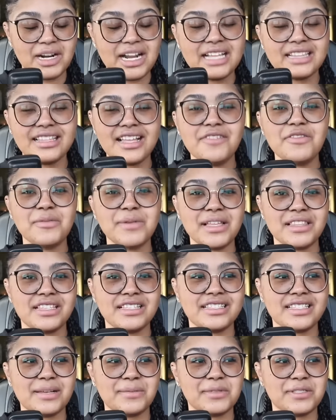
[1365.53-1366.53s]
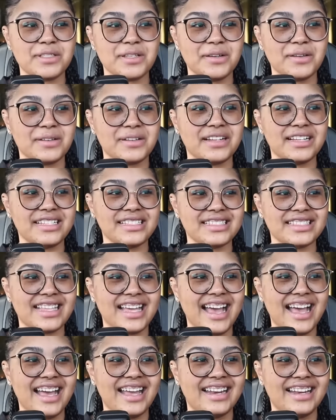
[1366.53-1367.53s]
I love about this episode is
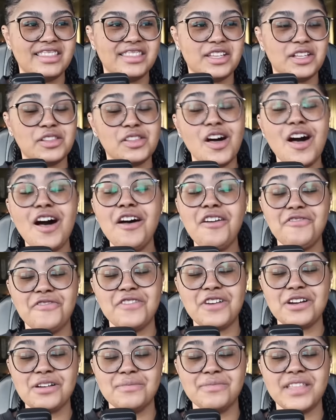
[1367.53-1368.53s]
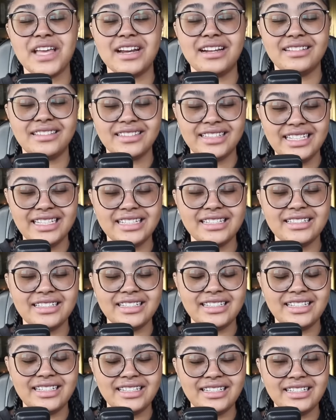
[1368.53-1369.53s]
that the law firm that
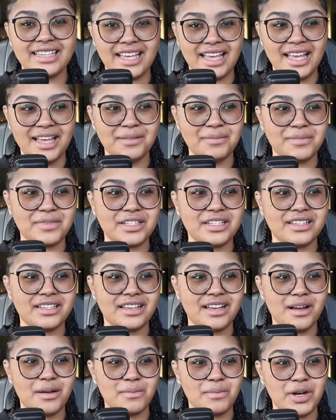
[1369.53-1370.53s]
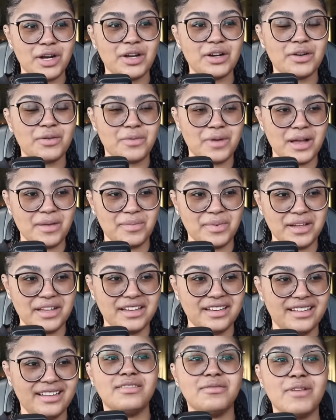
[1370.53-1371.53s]
illegally kept a murder
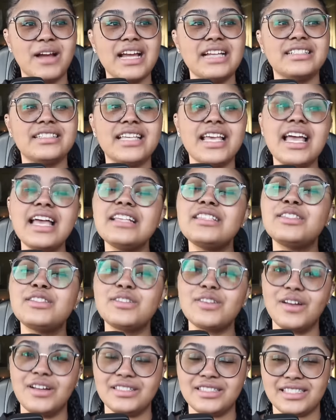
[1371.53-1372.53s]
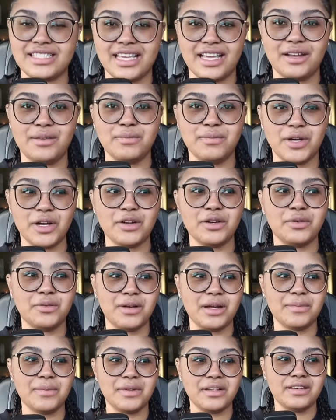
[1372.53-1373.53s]
weapon ran tests on said murder
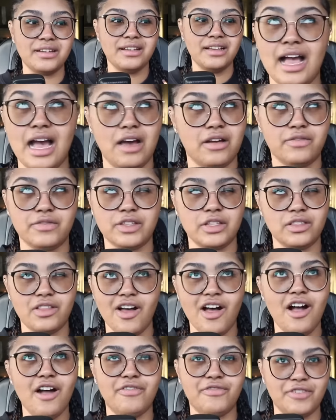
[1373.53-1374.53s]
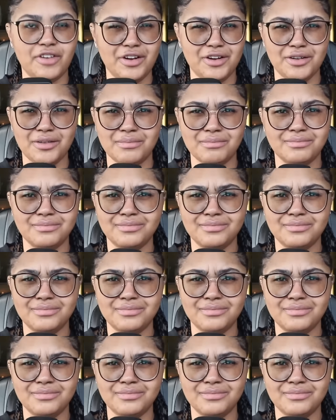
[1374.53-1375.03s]
weapon out of the law firm